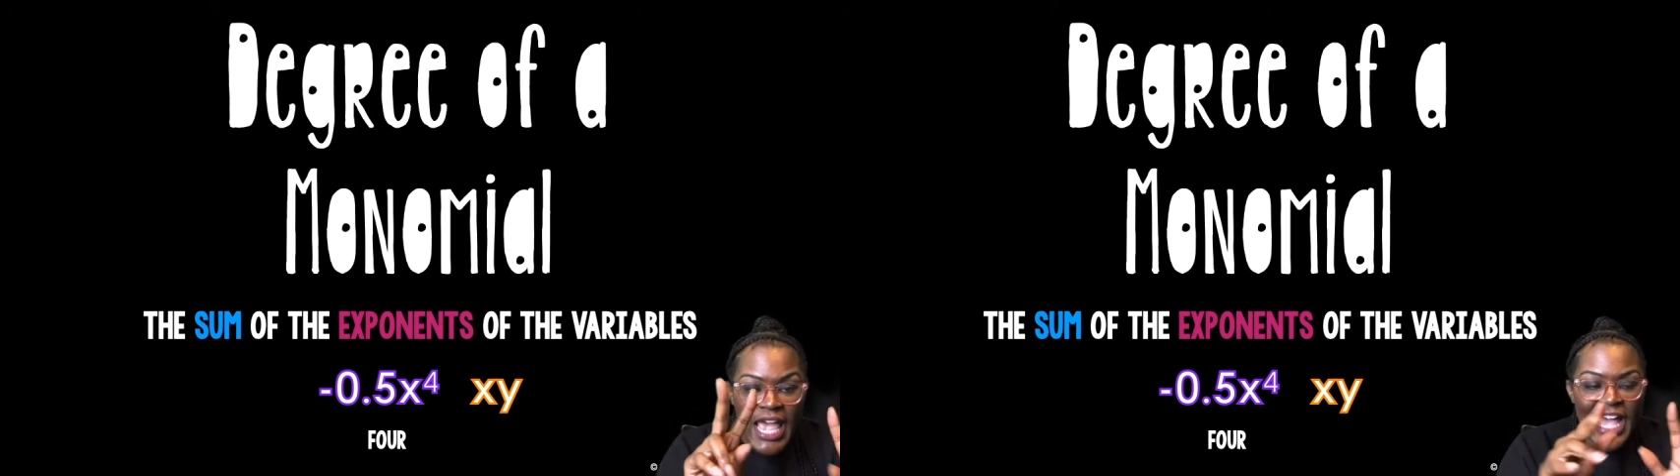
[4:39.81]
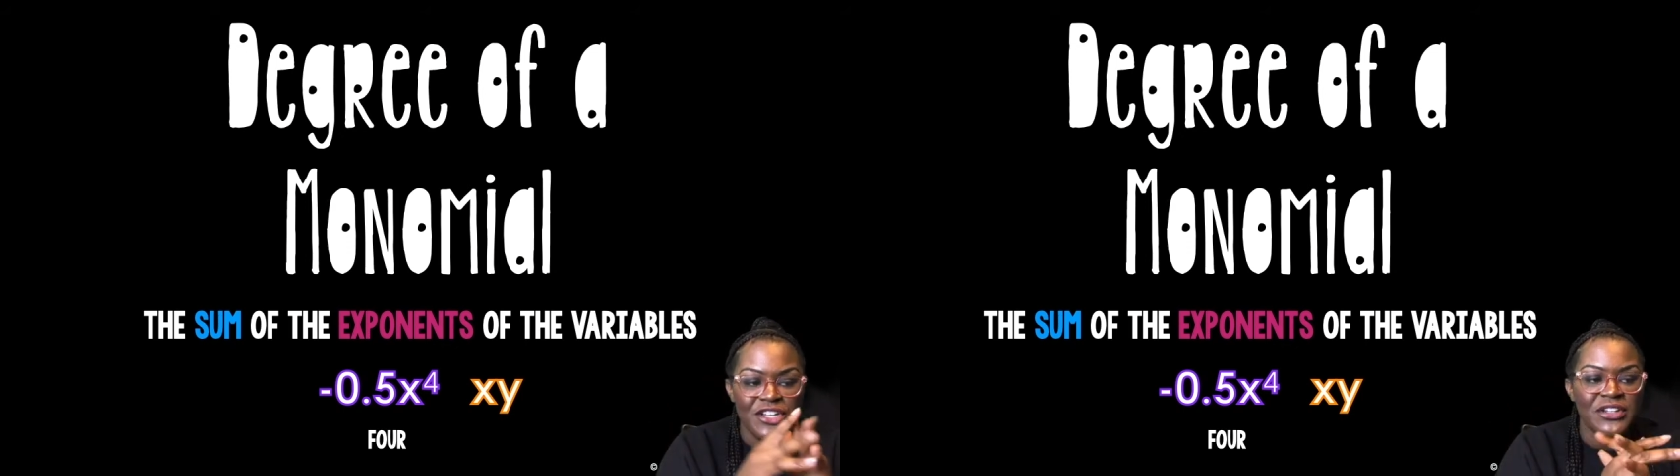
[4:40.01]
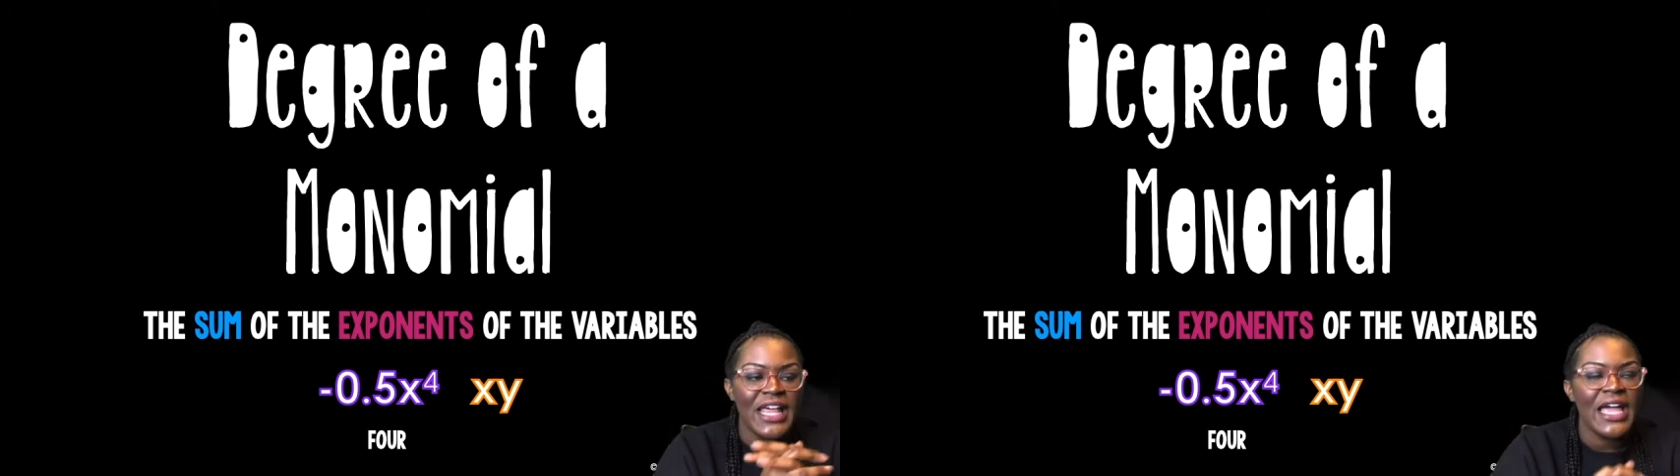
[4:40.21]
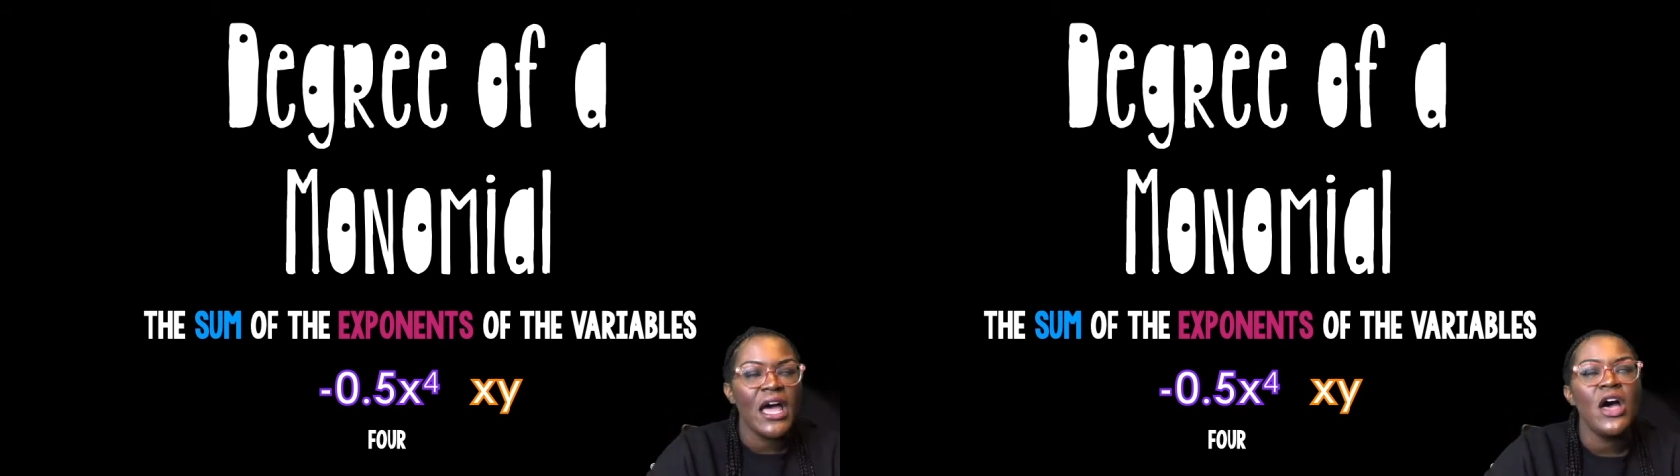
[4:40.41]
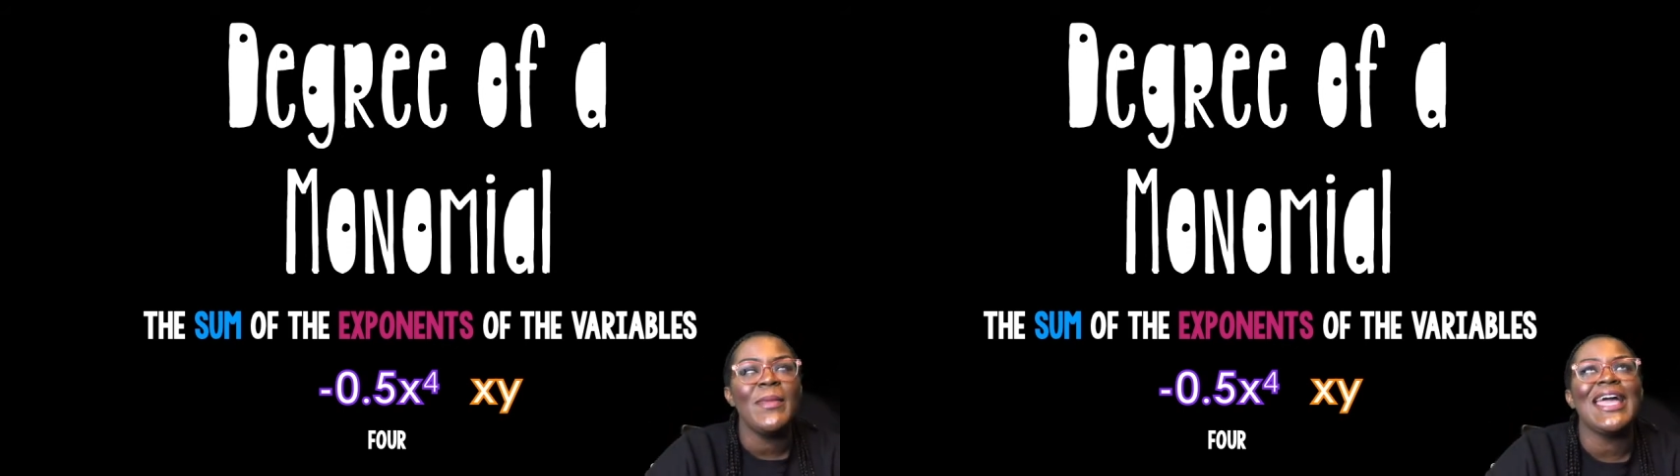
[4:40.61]
And you're like,
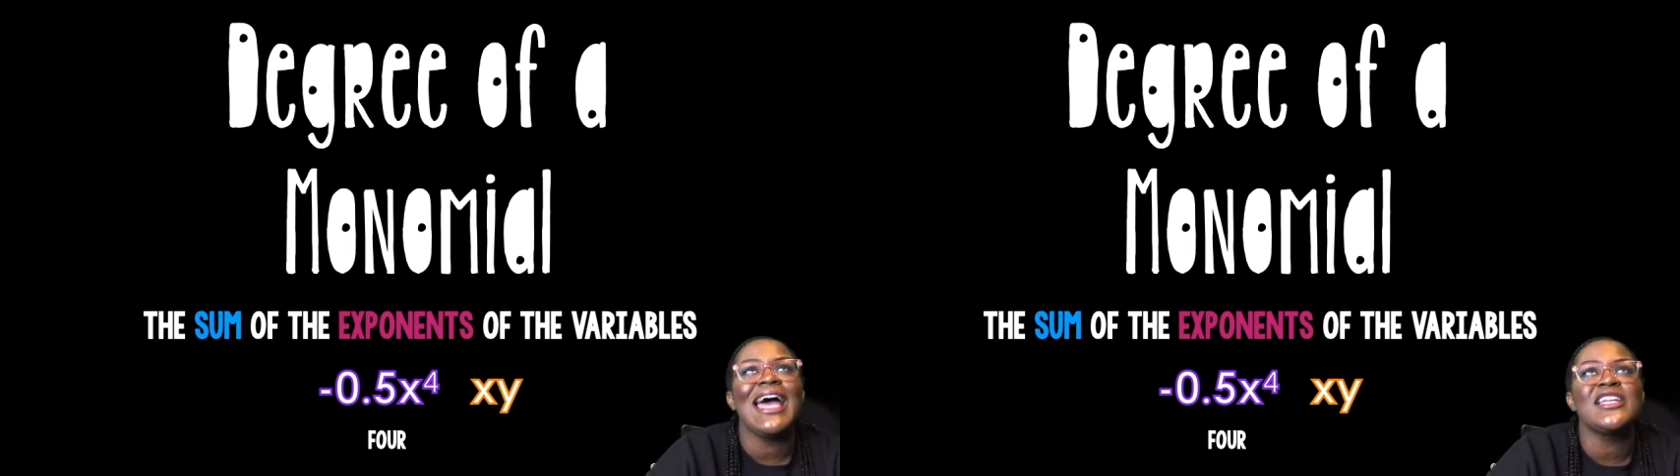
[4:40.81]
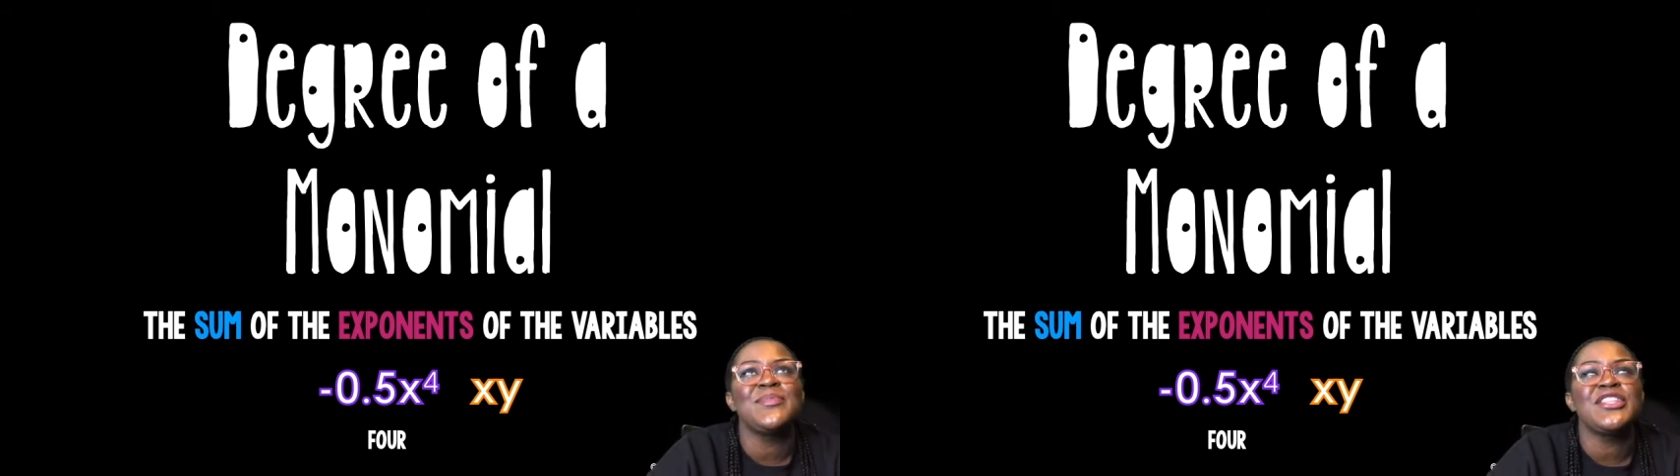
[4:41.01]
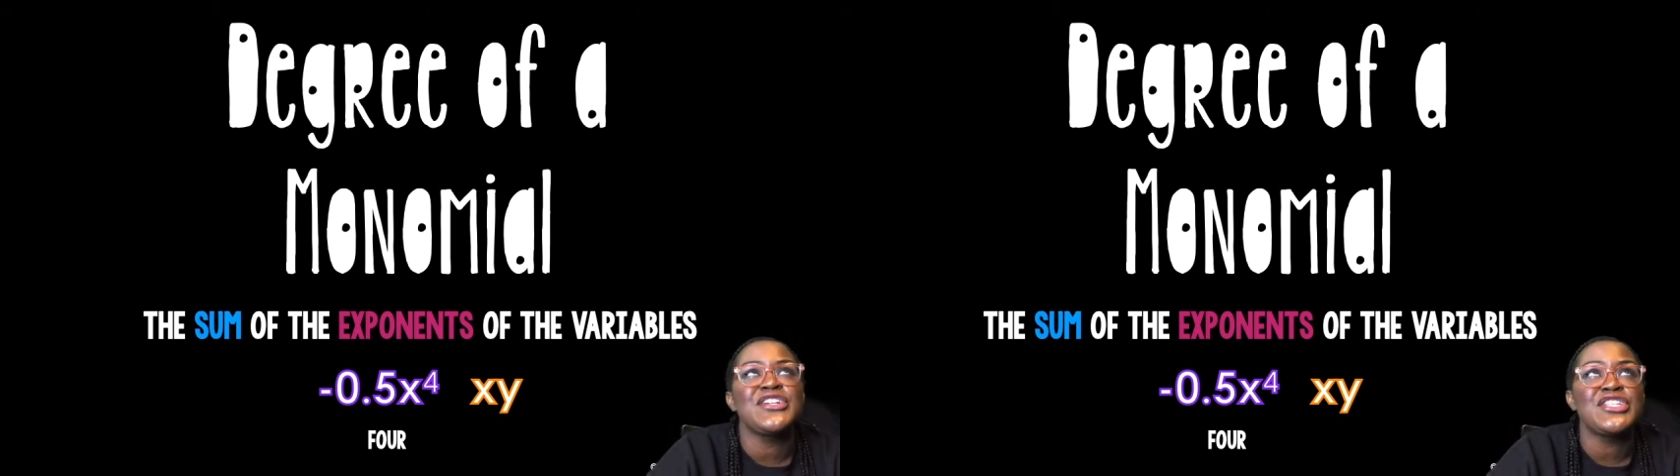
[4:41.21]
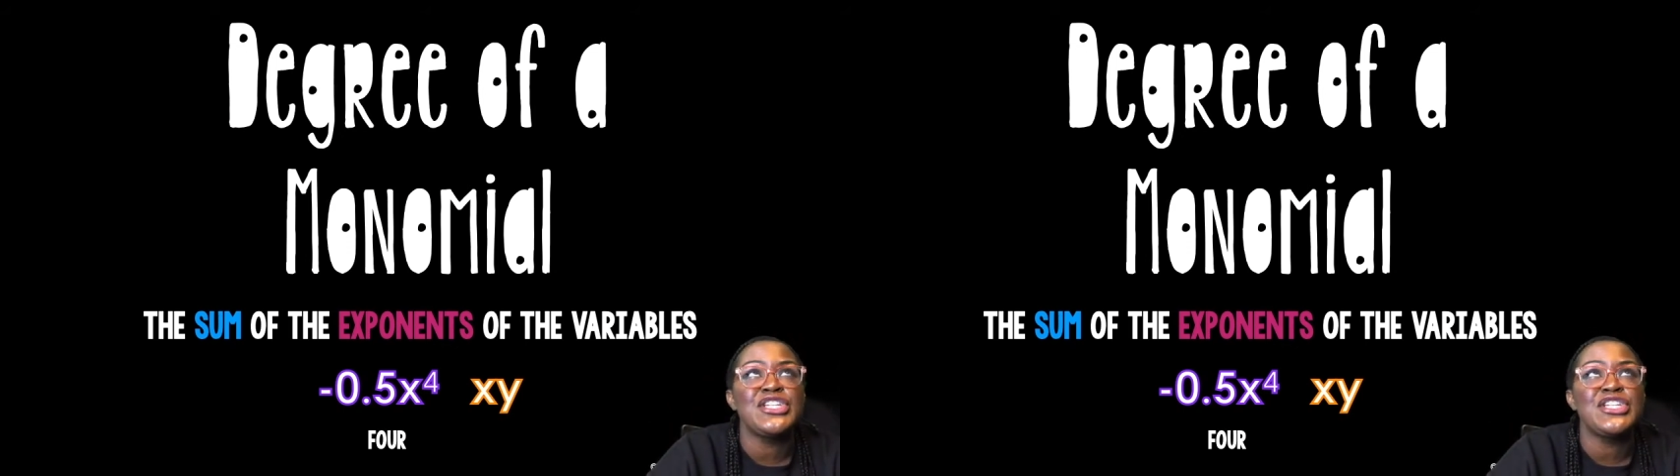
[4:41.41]
oh my gosh, but there's